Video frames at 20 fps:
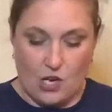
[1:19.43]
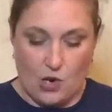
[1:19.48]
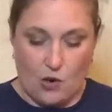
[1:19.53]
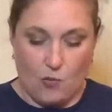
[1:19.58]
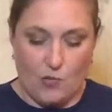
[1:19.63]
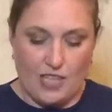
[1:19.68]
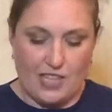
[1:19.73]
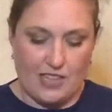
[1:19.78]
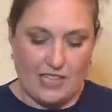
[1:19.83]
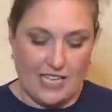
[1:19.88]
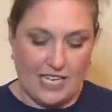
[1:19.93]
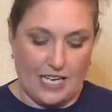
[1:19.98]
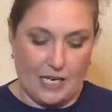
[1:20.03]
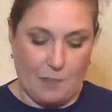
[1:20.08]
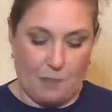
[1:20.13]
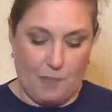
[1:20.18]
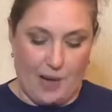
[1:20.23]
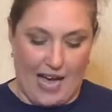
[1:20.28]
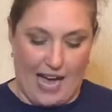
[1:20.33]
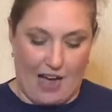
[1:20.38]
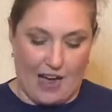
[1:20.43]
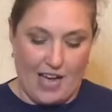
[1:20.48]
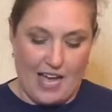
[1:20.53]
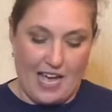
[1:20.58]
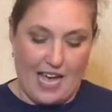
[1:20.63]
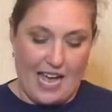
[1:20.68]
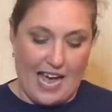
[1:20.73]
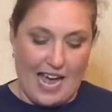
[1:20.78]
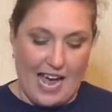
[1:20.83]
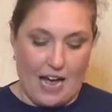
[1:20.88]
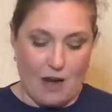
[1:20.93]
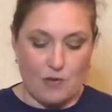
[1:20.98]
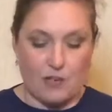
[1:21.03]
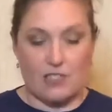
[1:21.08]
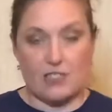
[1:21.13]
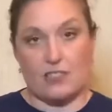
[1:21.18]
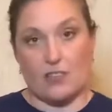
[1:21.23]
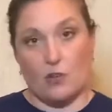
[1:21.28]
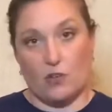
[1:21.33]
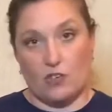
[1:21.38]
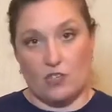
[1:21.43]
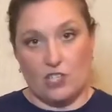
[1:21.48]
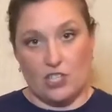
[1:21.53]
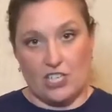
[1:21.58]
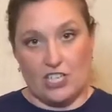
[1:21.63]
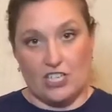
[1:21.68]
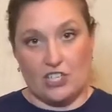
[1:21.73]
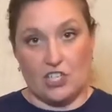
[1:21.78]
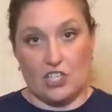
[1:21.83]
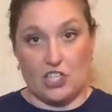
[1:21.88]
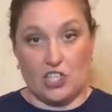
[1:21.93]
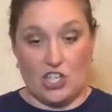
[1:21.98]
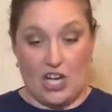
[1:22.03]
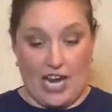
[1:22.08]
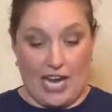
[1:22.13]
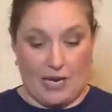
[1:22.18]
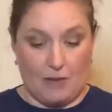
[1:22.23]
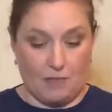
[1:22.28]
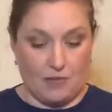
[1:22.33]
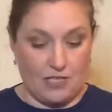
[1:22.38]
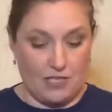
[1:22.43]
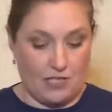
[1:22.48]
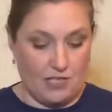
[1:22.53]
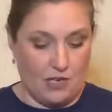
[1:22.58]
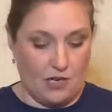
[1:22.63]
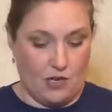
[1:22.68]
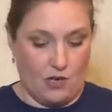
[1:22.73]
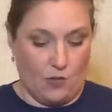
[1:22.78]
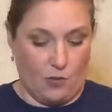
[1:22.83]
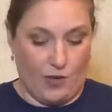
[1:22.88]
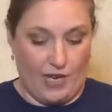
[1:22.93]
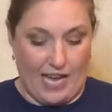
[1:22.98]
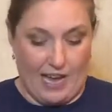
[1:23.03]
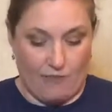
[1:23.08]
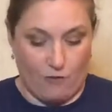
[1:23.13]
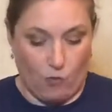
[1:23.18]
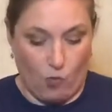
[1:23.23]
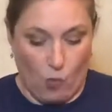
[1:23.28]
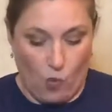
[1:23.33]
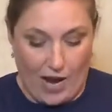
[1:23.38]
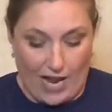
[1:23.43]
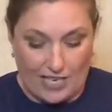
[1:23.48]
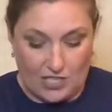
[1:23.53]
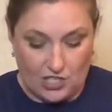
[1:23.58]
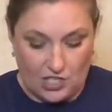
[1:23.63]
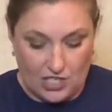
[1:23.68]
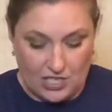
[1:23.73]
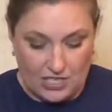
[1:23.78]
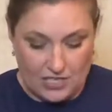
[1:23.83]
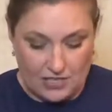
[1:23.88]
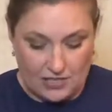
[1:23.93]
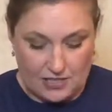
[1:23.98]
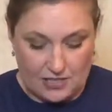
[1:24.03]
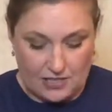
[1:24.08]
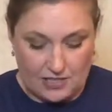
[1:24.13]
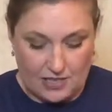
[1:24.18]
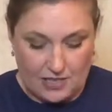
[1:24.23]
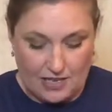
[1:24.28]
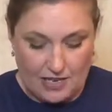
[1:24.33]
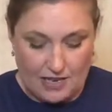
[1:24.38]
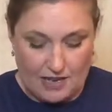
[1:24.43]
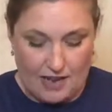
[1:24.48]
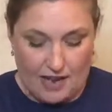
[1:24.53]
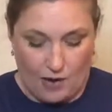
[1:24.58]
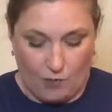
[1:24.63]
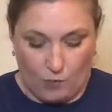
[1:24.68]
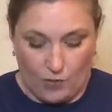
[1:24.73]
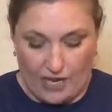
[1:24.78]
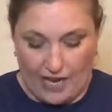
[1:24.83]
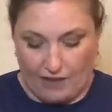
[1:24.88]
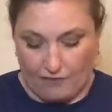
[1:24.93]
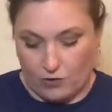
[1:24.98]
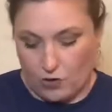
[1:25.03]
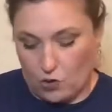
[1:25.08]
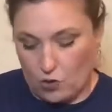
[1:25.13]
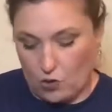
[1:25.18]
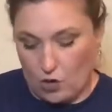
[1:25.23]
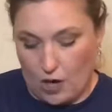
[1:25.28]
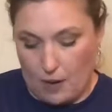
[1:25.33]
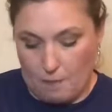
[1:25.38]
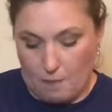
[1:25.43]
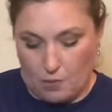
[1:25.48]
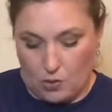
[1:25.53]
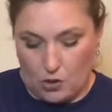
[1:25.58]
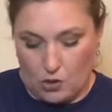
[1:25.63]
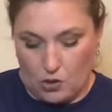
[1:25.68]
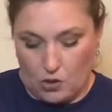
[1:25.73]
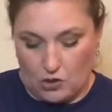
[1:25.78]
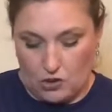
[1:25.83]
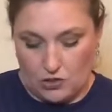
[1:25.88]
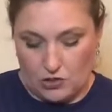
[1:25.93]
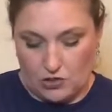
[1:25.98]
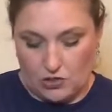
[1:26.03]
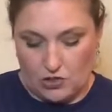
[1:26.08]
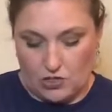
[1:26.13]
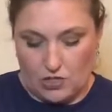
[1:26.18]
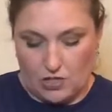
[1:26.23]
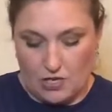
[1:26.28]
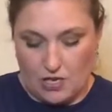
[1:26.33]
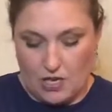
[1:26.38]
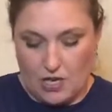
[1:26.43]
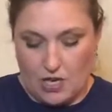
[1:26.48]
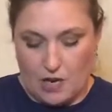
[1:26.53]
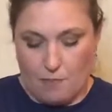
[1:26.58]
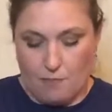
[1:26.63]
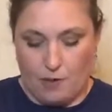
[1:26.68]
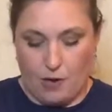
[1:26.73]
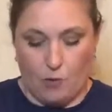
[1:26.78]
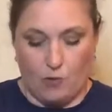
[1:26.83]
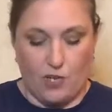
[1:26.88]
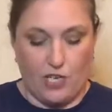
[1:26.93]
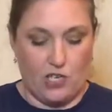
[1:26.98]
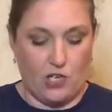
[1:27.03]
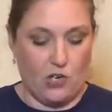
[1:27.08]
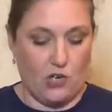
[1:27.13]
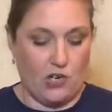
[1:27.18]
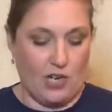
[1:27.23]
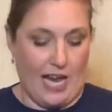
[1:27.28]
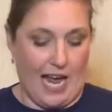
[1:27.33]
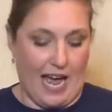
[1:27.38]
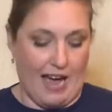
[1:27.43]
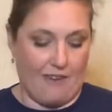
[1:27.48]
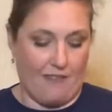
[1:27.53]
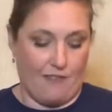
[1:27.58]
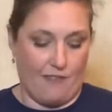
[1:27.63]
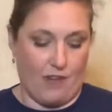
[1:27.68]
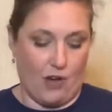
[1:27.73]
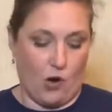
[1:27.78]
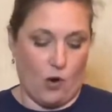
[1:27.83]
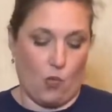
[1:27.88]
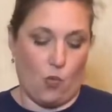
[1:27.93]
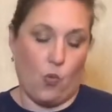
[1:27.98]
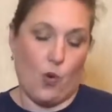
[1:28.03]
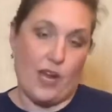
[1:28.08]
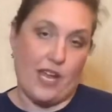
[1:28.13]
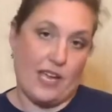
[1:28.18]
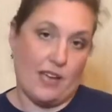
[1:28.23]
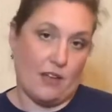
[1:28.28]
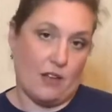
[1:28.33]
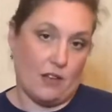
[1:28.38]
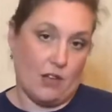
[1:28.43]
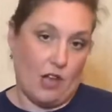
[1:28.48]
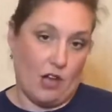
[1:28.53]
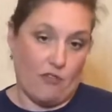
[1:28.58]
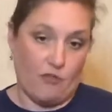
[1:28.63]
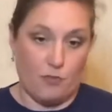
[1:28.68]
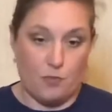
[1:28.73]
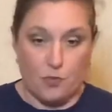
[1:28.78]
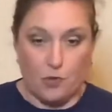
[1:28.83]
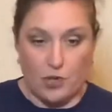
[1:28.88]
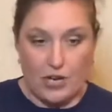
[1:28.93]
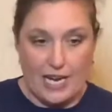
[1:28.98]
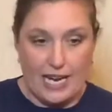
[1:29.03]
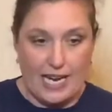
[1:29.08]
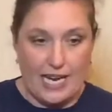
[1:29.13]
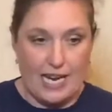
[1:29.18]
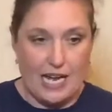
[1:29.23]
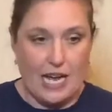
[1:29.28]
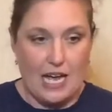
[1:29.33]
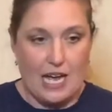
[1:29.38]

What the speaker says: We think about how is the cheese shaped. We have wedges and we have crumbles, but we could have a wheel of brie.